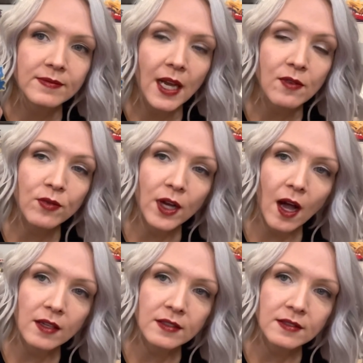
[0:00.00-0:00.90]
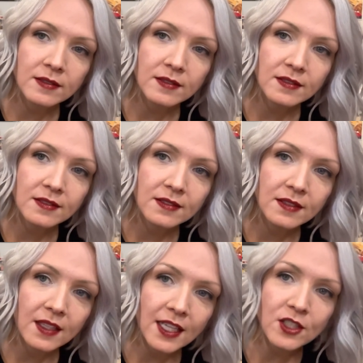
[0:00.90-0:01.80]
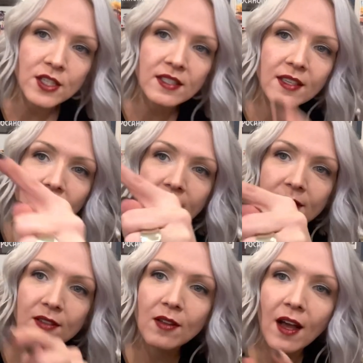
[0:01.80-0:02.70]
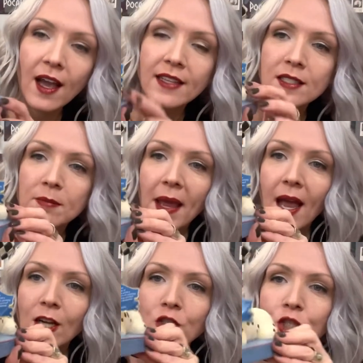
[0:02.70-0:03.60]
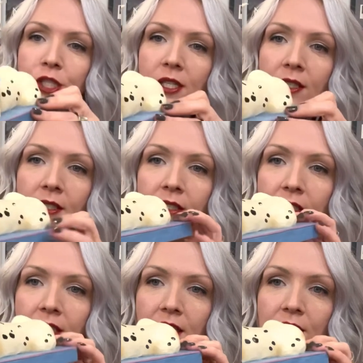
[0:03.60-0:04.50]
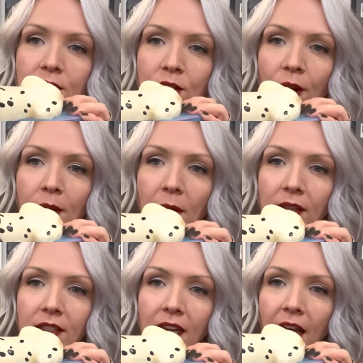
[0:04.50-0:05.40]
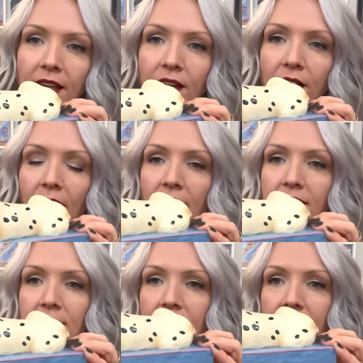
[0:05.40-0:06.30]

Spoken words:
I'd forgotten that she's got his little eye smashed. Sorry about the tag here, guys.